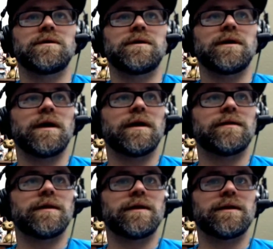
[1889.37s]
And
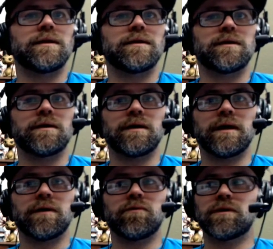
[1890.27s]
then I
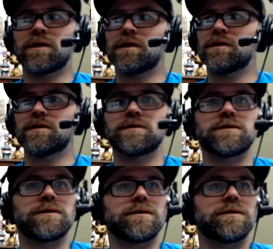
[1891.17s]
will cut this
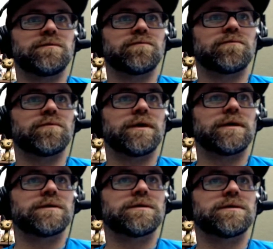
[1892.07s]
in right.